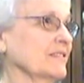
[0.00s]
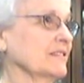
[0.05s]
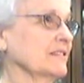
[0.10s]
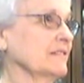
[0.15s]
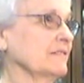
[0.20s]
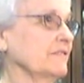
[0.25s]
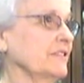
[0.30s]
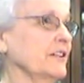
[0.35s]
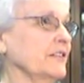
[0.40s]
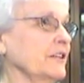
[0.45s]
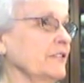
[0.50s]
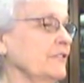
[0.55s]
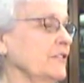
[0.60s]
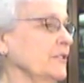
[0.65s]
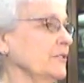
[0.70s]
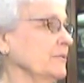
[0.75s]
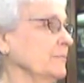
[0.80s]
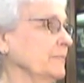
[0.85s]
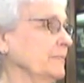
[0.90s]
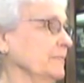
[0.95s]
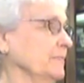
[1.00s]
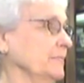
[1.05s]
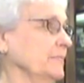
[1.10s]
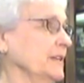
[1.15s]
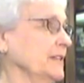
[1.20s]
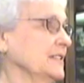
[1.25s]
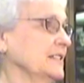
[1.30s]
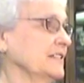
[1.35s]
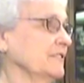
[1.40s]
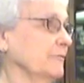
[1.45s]
very few
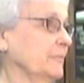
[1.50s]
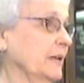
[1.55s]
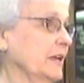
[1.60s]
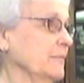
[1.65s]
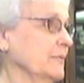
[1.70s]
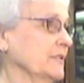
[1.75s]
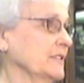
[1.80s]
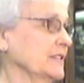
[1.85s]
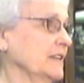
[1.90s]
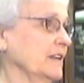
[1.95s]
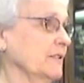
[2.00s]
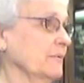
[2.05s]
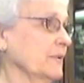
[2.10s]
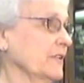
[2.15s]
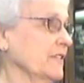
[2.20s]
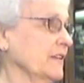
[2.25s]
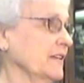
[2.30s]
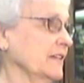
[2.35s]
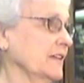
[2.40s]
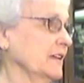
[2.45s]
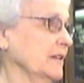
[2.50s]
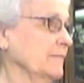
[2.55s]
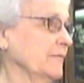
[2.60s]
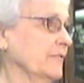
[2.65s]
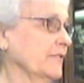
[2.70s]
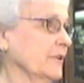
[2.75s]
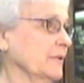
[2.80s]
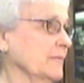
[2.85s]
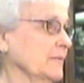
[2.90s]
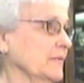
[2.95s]
pieces of paper saying where they came from.